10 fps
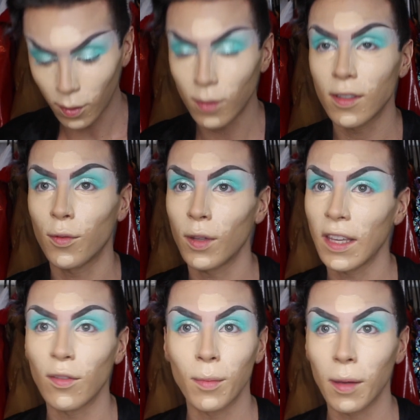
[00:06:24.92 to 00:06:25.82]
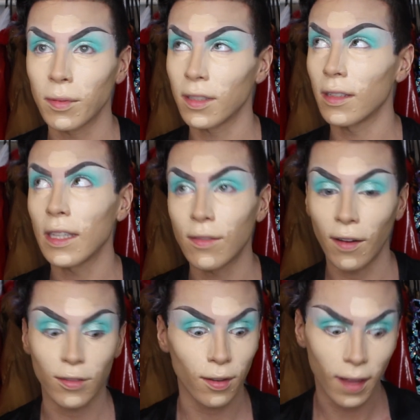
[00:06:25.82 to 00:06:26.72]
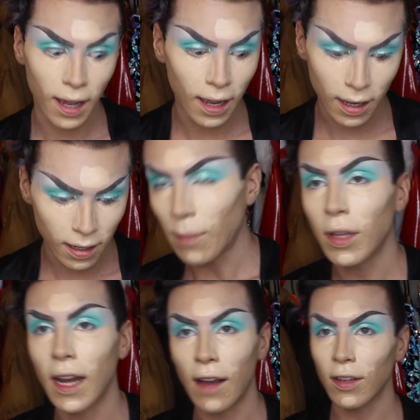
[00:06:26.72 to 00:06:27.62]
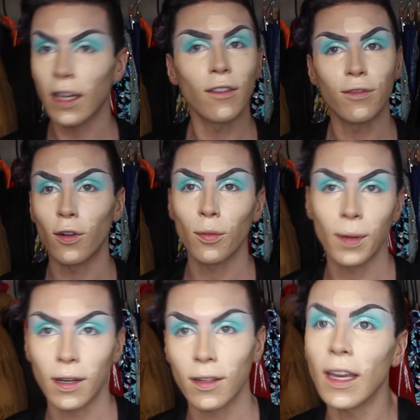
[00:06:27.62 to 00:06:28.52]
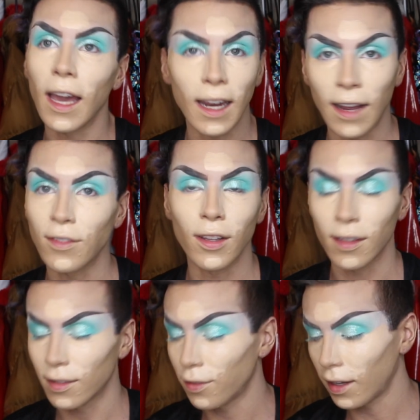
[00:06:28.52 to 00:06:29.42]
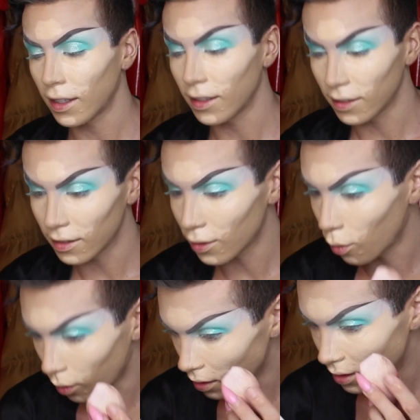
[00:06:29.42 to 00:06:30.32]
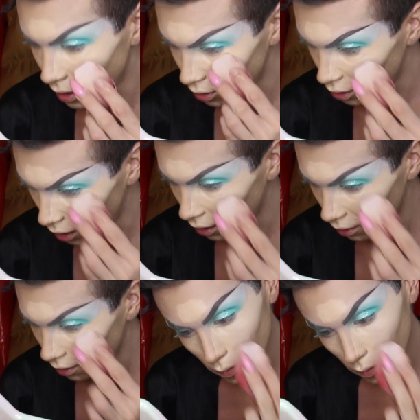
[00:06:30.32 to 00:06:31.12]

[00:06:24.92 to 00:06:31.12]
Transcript: knows if we'll even be able to leave after that. I'm gonna have like a full beard again after this fucking quarantine shit.